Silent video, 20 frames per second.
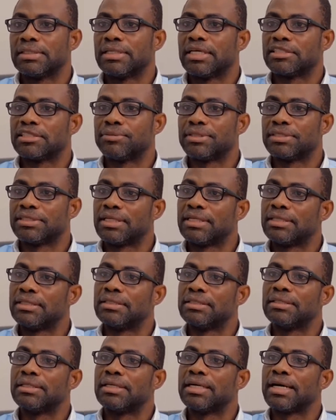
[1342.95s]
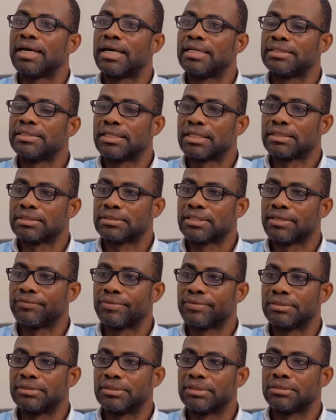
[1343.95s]
especially high-touch
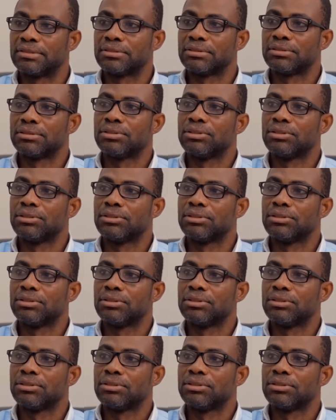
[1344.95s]
surfaces,